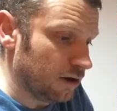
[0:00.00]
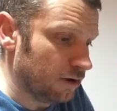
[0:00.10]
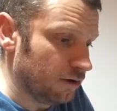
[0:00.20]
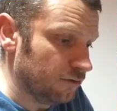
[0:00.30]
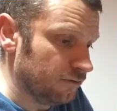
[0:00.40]

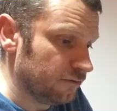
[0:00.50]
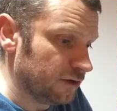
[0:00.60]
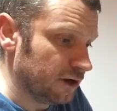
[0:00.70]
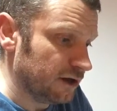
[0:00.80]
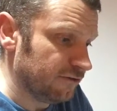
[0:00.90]
of
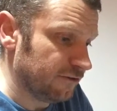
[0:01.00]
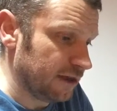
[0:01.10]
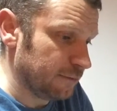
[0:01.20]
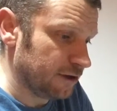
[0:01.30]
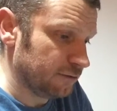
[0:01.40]

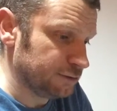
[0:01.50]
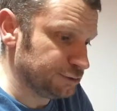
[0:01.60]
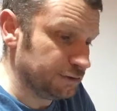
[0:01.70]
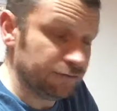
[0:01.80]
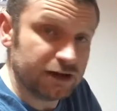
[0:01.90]
Viper,
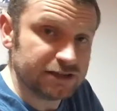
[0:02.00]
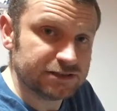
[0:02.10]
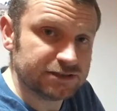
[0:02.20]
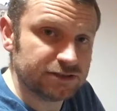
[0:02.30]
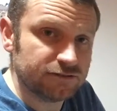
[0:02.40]
which we raced
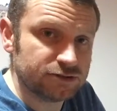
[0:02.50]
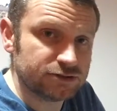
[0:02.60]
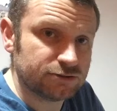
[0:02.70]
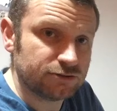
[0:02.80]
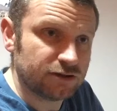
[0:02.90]
at
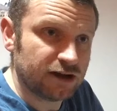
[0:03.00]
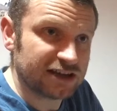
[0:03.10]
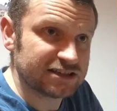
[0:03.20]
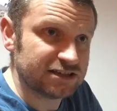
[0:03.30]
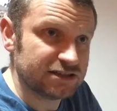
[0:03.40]
Silverstone
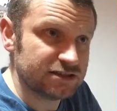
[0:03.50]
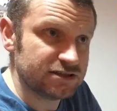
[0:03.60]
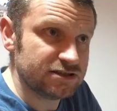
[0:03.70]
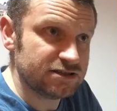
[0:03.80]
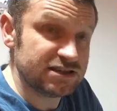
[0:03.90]
actually
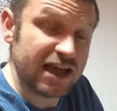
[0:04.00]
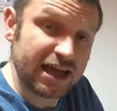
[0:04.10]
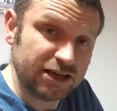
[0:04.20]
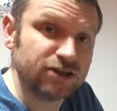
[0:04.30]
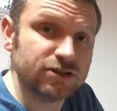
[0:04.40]

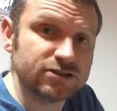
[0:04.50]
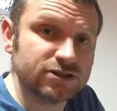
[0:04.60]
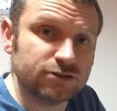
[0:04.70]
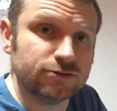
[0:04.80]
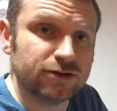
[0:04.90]
10 years
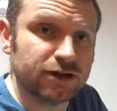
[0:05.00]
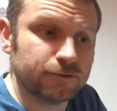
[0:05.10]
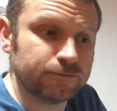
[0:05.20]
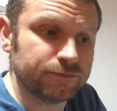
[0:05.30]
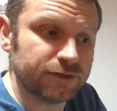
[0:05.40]
ago now.